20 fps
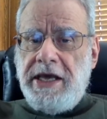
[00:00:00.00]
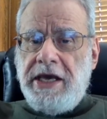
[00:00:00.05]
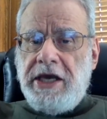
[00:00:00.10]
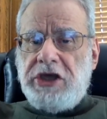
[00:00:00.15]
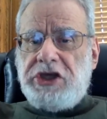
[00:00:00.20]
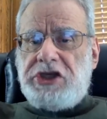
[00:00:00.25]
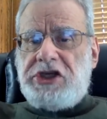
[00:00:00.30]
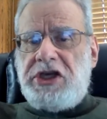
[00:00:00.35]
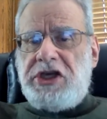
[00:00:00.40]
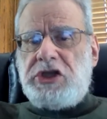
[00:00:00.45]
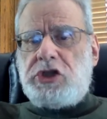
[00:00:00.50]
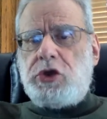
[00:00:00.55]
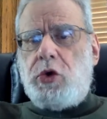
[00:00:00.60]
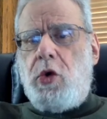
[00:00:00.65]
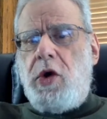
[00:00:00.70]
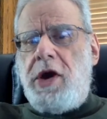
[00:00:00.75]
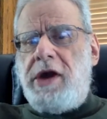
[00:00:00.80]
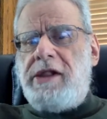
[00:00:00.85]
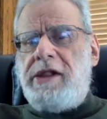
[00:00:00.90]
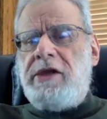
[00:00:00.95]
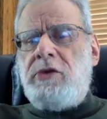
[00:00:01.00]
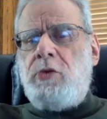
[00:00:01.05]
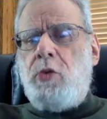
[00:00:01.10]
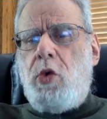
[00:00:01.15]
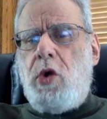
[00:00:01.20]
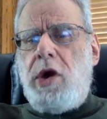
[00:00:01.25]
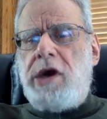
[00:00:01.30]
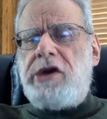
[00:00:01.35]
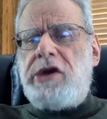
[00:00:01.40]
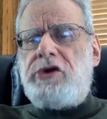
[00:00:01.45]
Since oil and
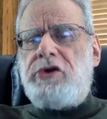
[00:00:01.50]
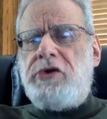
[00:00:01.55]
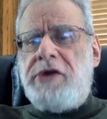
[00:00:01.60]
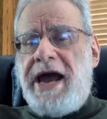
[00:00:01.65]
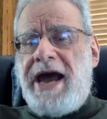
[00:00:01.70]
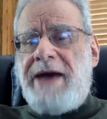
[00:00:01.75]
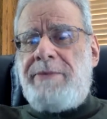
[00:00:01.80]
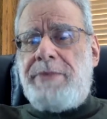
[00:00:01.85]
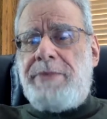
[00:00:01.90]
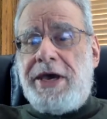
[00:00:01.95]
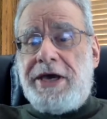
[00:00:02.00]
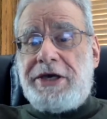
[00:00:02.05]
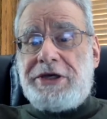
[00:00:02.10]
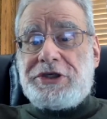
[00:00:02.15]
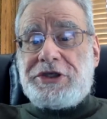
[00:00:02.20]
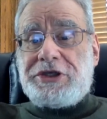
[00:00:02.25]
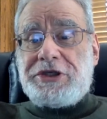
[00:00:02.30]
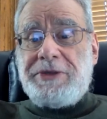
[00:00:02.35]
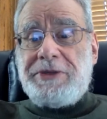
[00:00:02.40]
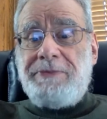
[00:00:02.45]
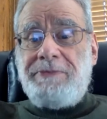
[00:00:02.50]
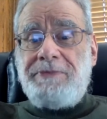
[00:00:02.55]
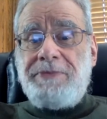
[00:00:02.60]
water do not mix,